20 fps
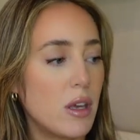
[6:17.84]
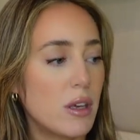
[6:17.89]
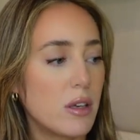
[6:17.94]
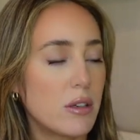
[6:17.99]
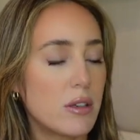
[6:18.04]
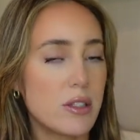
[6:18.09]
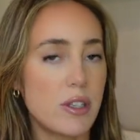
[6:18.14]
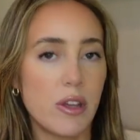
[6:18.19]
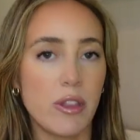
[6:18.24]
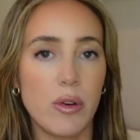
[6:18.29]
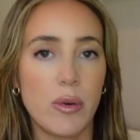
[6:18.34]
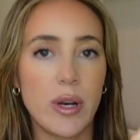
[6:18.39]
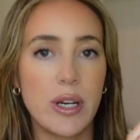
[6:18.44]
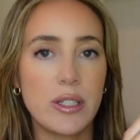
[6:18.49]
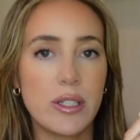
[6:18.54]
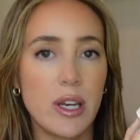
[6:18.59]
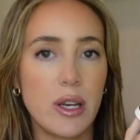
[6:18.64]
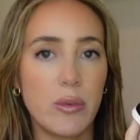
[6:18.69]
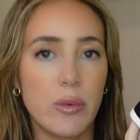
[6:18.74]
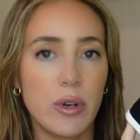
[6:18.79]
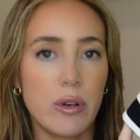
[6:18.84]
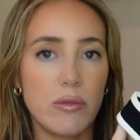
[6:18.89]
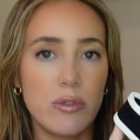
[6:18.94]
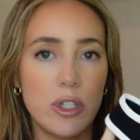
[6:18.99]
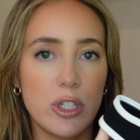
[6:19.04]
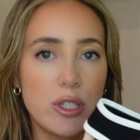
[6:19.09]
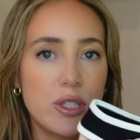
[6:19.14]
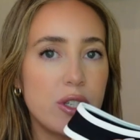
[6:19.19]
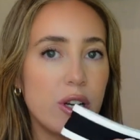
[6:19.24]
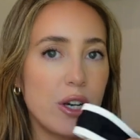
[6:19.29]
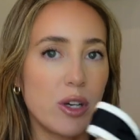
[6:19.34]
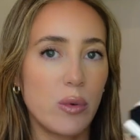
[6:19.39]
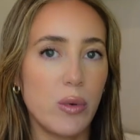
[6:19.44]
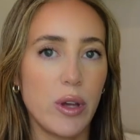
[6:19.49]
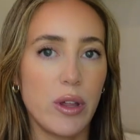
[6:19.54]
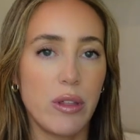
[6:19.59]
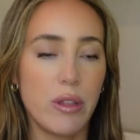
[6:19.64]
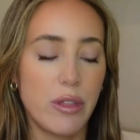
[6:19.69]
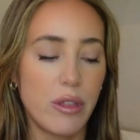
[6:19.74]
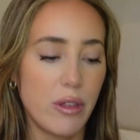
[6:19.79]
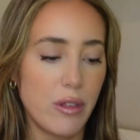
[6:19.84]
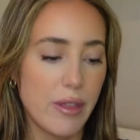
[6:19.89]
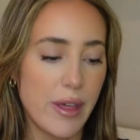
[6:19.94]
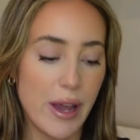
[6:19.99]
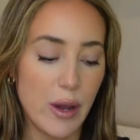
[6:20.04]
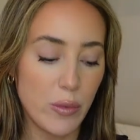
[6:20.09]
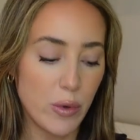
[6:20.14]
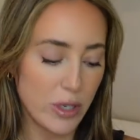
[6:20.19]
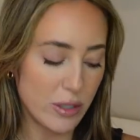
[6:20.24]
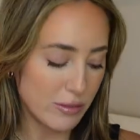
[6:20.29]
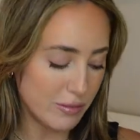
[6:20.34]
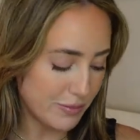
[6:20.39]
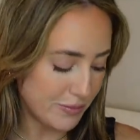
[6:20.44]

because otherwise I would have just stuck with that one.